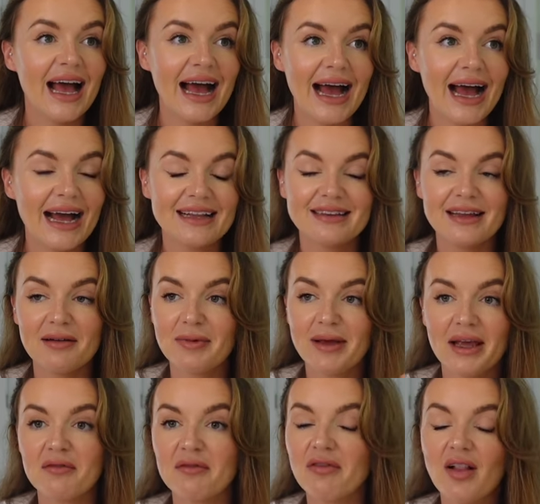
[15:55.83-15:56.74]
and I'm
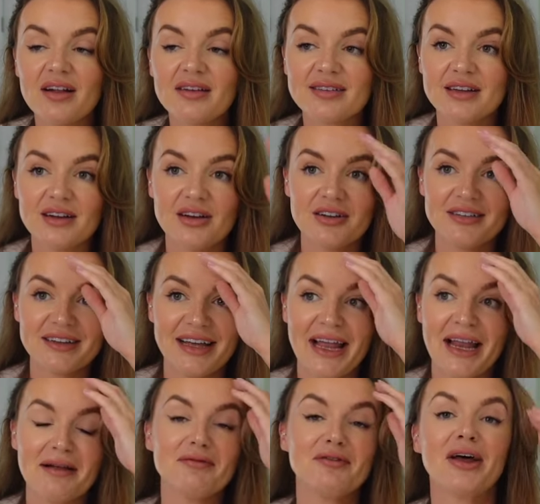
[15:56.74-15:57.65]
getting flustered
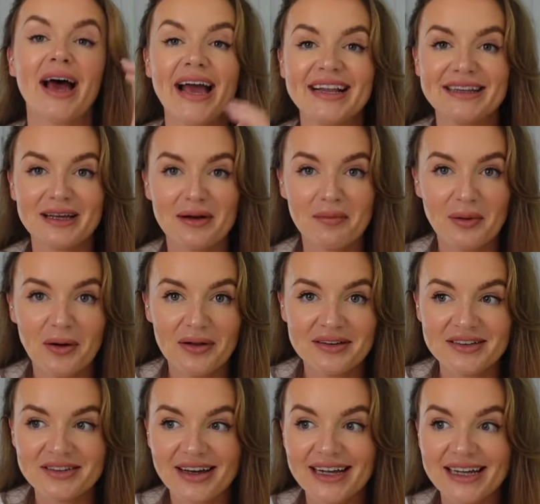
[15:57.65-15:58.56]
I'm trying to
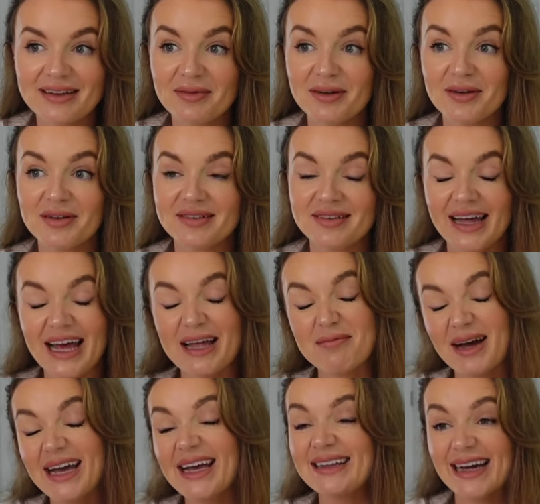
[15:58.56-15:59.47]
apologise because
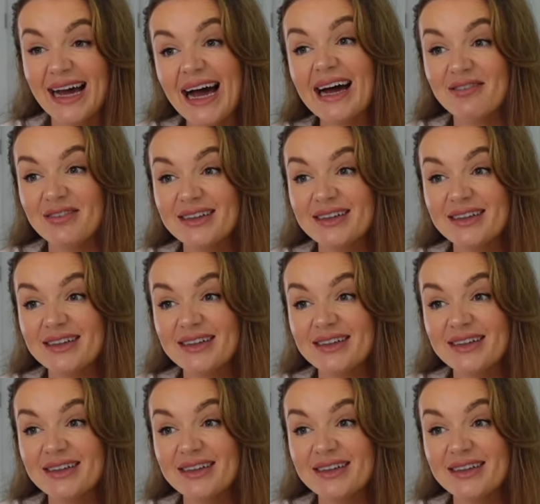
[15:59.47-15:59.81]
in my head I have